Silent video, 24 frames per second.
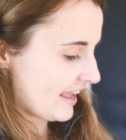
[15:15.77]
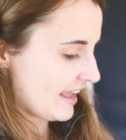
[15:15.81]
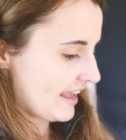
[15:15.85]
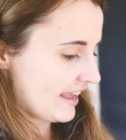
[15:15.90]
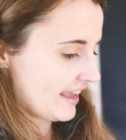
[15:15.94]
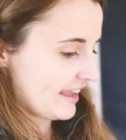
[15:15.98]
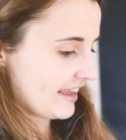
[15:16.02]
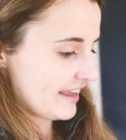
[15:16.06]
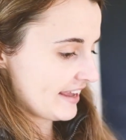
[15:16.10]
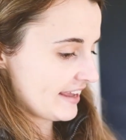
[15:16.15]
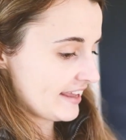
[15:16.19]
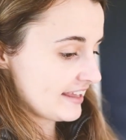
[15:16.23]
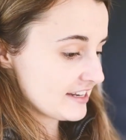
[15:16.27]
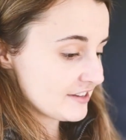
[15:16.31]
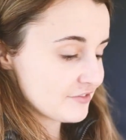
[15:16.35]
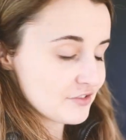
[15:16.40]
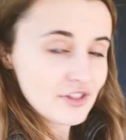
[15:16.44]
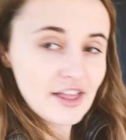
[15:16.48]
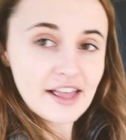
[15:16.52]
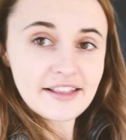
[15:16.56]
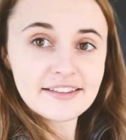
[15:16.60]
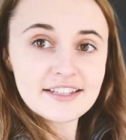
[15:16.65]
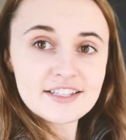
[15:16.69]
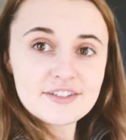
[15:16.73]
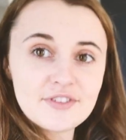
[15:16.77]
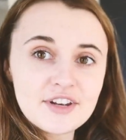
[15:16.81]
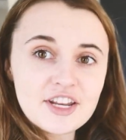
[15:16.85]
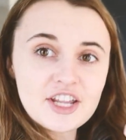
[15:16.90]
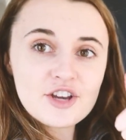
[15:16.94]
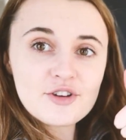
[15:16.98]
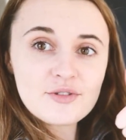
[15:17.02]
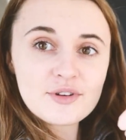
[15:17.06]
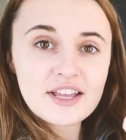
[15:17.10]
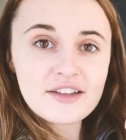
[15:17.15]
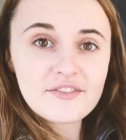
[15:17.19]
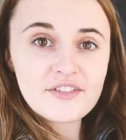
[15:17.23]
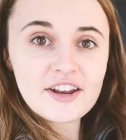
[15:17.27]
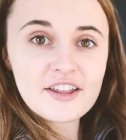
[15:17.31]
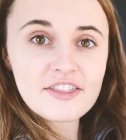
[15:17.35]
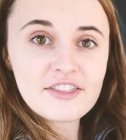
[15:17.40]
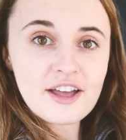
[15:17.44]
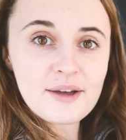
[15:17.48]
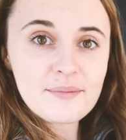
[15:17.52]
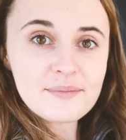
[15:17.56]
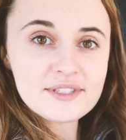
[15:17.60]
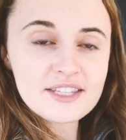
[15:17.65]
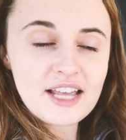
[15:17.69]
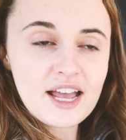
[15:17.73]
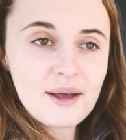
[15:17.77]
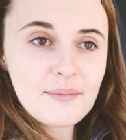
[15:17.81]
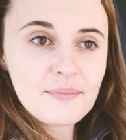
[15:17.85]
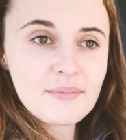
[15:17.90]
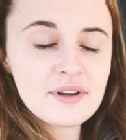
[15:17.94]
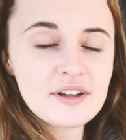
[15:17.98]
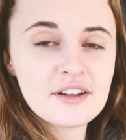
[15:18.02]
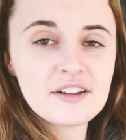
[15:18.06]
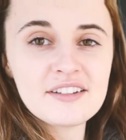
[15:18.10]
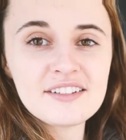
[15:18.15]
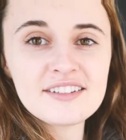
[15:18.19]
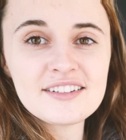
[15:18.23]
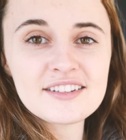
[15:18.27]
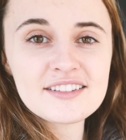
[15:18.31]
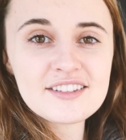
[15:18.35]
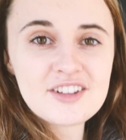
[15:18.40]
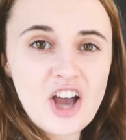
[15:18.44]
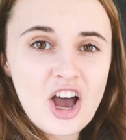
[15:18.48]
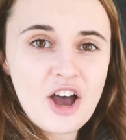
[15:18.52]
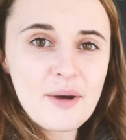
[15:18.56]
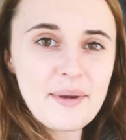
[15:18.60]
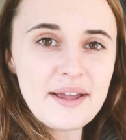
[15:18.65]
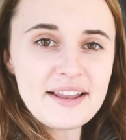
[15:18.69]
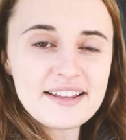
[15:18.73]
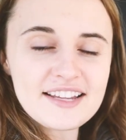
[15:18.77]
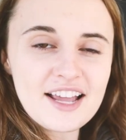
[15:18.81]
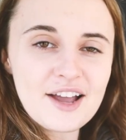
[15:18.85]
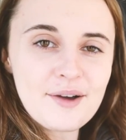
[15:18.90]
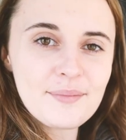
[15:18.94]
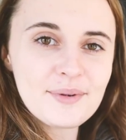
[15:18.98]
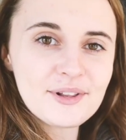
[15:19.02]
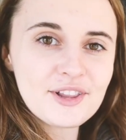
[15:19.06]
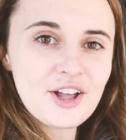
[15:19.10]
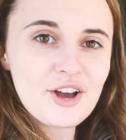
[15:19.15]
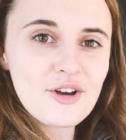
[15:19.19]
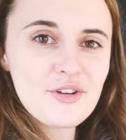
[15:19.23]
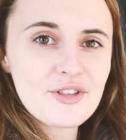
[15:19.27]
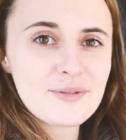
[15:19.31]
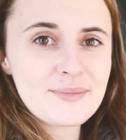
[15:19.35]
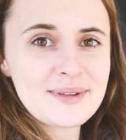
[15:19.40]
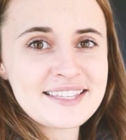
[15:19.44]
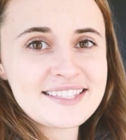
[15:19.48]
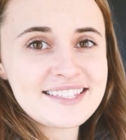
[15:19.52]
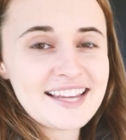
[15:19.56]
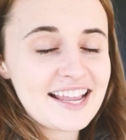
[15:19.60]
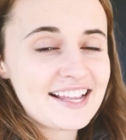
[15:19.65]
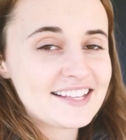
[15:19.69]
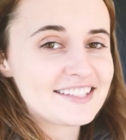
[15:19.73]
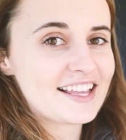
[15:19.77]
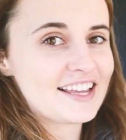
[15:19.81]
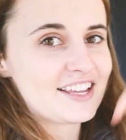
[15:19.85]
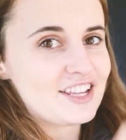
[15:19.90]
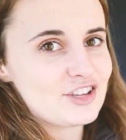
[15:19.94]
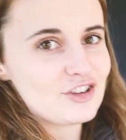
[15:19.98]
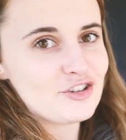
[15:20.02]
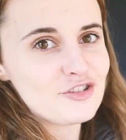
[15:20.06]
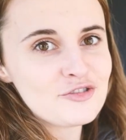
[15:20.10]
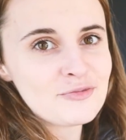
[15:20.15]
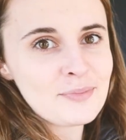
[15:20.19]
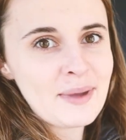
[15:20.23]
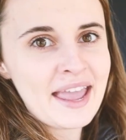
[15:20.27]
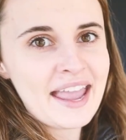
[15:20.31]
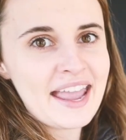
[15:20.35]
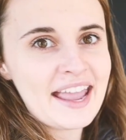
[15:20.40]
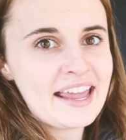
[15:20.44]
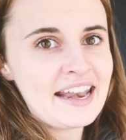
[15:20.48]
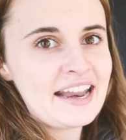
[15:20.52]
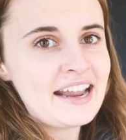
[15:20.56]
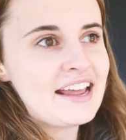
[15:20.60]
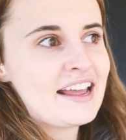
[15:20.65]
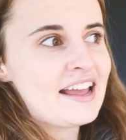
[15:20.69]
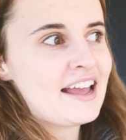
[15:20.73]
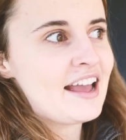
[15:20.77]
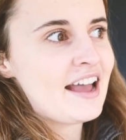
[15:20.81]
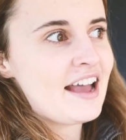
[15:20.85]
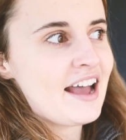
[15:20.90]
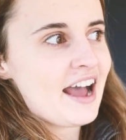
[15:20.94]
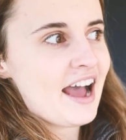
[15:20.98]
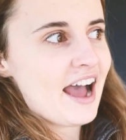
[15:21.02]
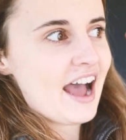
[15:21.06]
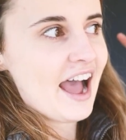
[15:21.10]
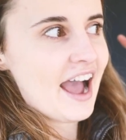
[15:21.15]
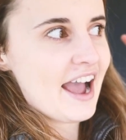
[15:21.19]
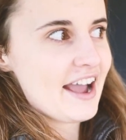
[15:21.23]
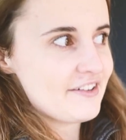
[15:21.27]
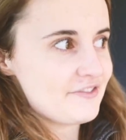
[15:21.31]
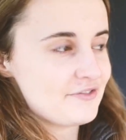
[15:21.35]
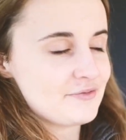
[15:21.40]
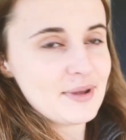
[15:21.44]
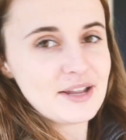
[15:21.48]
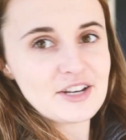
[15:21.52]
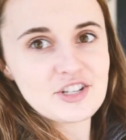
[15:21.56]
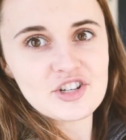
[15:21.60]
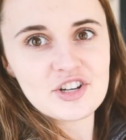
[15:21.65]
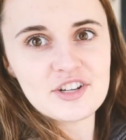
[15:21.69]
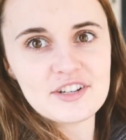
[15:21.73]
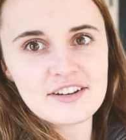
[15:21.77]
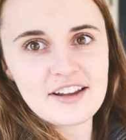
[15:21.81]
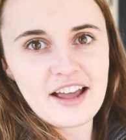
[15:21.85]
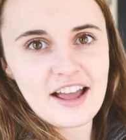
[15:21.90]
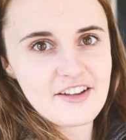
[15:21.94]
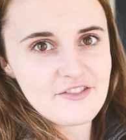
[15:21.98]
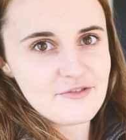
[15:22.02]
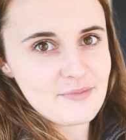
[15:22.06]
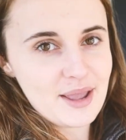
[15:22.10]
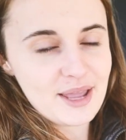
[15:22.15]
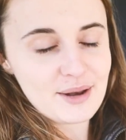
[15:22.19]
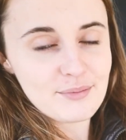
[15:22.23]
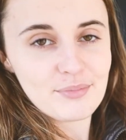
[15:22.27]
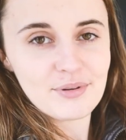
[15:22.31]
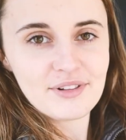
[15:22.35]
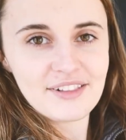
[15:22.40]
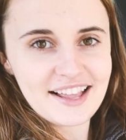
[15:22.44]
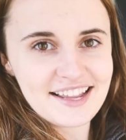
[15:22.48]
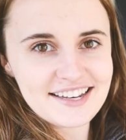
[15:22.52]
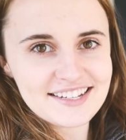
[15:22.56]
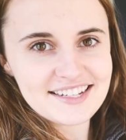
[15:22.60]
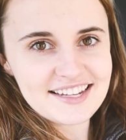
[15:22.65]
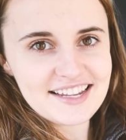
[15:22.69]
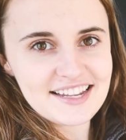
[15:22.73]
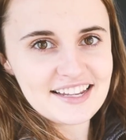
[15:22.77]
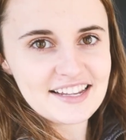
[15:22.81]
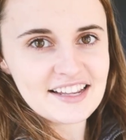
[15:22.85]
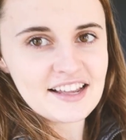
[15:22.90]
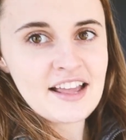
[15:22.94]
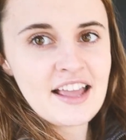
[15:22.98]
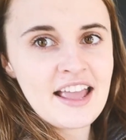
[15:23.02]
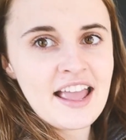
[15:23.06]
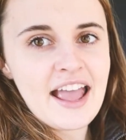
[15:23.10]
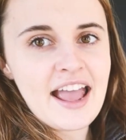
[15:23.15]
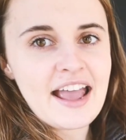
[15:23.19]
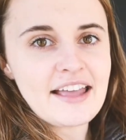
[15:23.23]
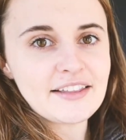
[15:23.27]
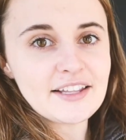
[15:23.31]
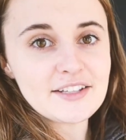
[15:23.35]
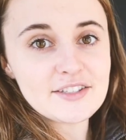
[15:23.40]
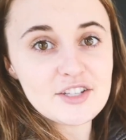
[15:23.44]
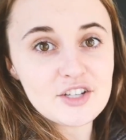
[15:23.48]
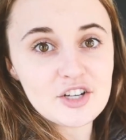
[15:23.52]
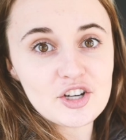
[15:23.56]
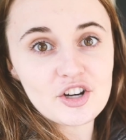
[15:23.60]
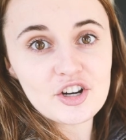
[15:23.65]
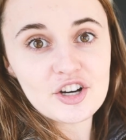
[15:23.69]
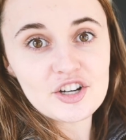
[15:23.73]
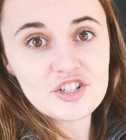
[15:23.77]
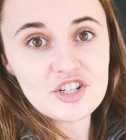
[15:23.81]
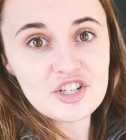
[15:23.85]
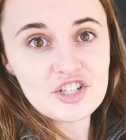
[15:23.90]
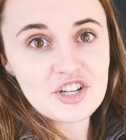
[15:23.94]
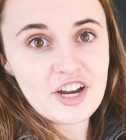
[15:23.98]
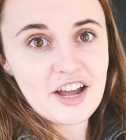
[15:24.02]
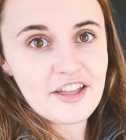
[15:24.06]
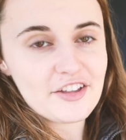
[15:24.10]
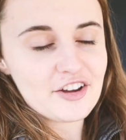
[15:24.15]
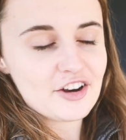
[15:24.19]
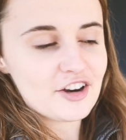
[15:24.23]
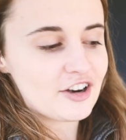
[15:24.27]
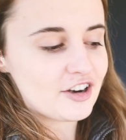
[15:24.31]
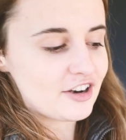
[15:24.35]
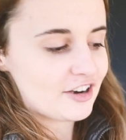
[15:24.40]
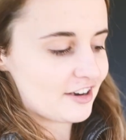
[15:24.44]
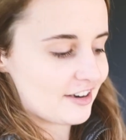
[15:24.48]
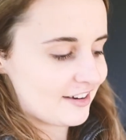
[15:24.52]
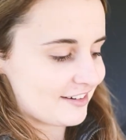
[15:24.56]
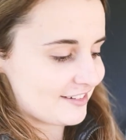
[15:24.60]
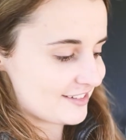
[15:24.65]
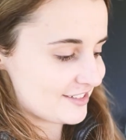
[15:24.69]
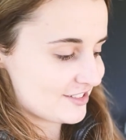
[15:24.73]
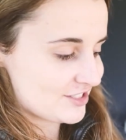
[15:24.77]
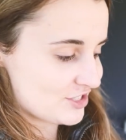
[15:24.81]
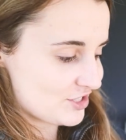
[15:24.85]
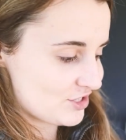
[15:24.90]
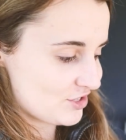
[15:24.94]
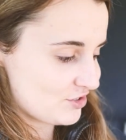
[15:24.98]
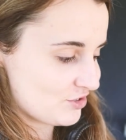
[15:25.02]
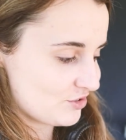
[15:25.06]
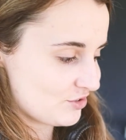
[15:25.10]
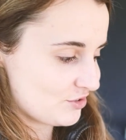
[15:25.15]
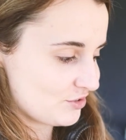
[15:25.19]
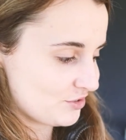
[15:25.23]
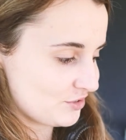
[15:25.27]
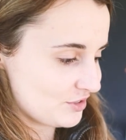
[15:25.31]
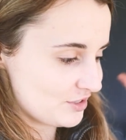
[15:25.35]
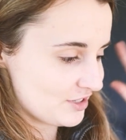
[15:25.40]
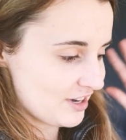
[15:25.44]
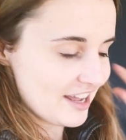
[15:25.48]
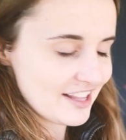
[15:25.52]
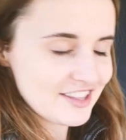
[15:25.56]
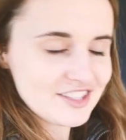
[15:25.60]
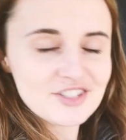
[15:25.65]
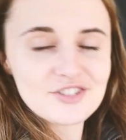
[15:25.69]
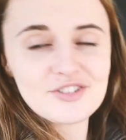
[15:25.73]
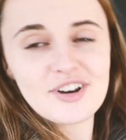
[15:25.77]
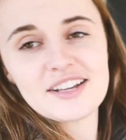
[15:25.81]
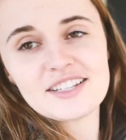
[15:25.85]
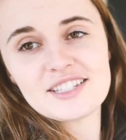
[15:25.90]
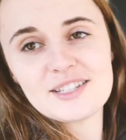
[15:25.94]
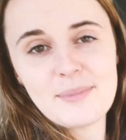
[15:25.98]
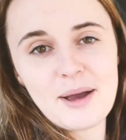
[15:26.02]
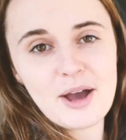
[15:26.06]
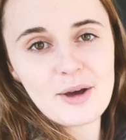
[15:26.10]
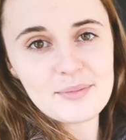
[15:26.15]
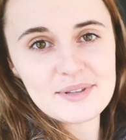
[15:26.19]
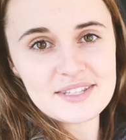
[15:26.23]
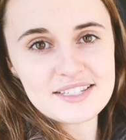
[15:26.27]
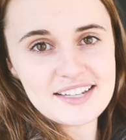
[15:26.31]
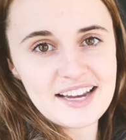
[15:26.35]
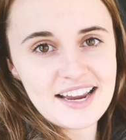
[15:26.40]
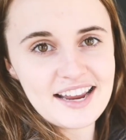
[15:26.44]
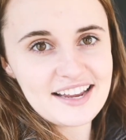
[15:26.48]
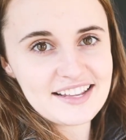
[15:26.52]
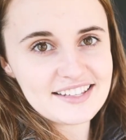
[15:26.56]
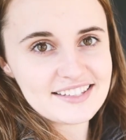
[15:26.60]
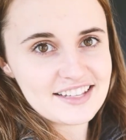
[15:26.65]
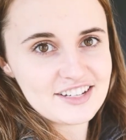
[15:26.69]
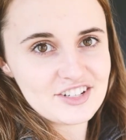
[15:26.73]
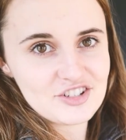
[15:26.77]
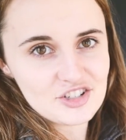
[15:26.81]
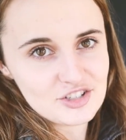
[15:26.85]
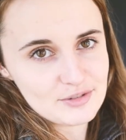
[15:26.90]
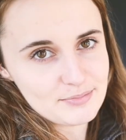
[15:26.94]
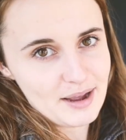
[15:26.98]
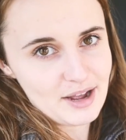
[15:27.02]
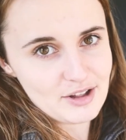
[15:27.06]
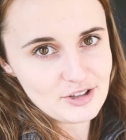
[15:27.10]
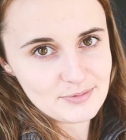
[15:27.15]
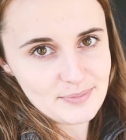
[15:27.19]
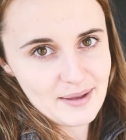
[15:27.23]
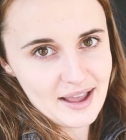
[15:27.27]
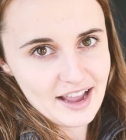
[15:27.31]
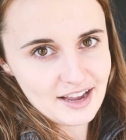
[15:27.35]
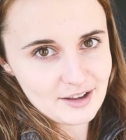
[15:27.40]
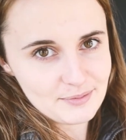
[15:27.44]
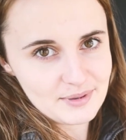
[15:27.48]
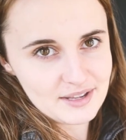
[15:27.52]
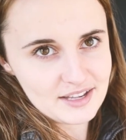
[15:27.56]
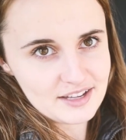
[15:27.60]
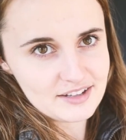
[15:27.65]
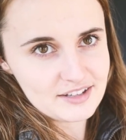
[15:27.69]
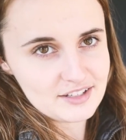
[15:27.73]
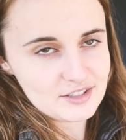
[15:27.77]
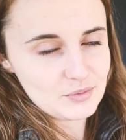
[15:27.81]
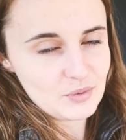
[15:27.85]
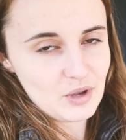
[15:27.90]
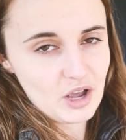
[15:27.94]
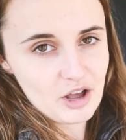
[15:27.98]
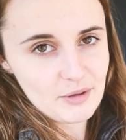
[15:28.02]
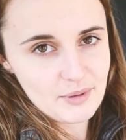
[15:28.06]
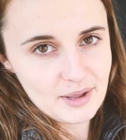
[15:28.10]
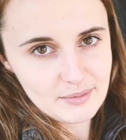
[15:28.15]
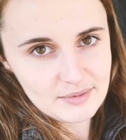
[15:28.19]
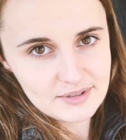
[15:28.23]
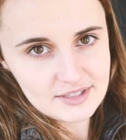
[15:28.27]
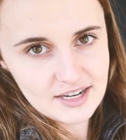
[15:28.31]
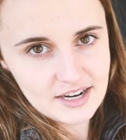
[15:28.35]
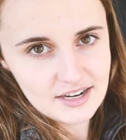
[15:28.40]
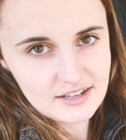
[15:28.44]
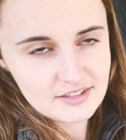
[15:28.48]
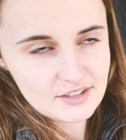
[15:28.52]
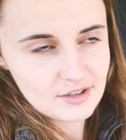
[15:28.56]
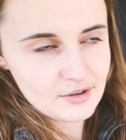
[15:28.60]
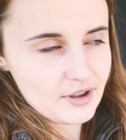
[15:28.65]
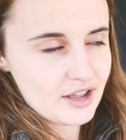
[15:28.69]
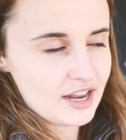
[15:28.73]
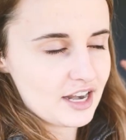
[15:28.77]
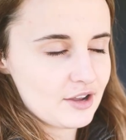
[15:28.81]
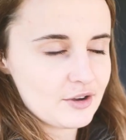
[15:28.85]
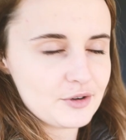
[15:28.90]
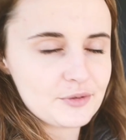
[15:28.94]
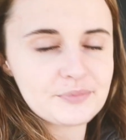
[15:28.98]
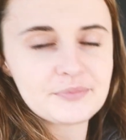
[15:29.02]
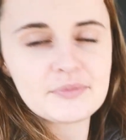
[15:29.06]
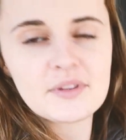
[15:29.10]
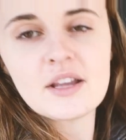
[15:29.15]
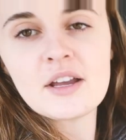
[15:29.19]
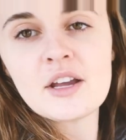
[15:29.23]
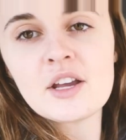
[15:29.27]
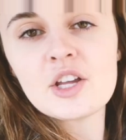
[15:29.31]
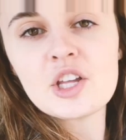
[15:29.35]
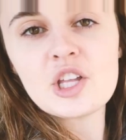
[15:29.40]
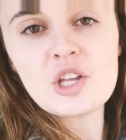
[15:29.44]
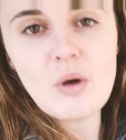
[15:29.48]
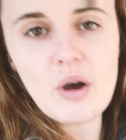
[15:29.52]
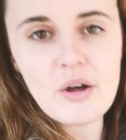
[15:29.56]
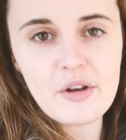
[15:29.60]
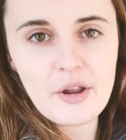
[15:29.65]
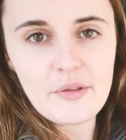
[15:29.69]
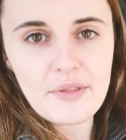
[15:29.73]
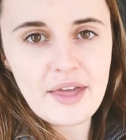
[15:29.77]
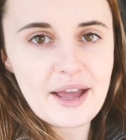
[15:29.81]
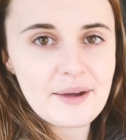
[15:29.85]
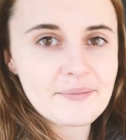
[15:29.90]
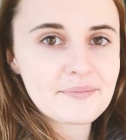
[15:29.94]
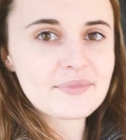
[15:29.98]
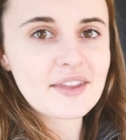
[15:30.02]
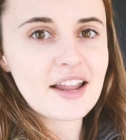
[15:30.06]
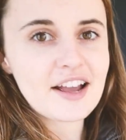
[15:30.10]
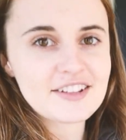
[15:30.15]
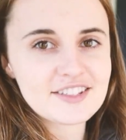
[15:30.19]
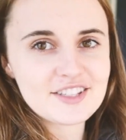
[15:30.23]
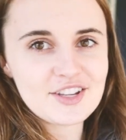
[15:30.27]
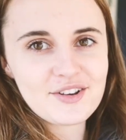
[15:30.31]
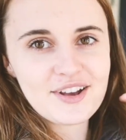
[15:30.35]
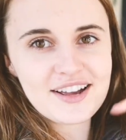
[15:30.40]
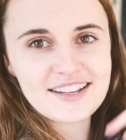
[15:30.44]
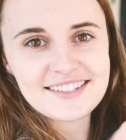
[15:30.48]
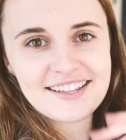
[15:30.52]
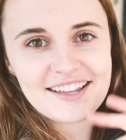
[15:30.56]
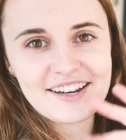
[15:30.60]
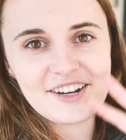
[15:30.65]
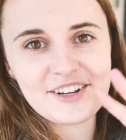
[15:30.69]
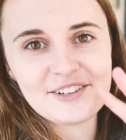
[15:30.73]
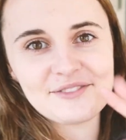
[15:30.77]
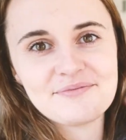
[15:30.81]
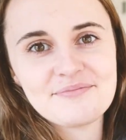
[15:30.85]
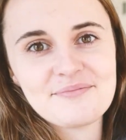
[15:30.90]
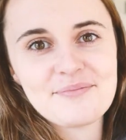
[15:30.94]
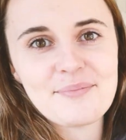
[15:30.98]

And if you like this video, give it a thumbs up. Comment down below the mistakes that you've made. I've mentioned I've made plenty, and let's encourage each other to not stress about mistakes and just bounce back, because we all make mistakes. So anywho, you all know that. I'll see you guys later.